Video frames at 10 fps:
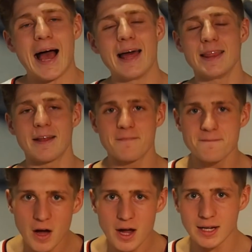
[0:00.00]
And then
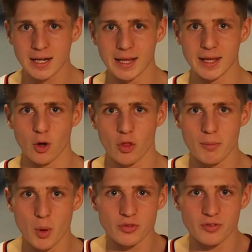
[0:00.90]
finally, on the
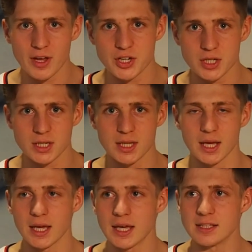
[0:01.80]
motivation
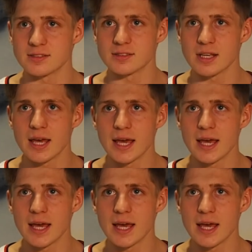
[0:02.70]
thing is,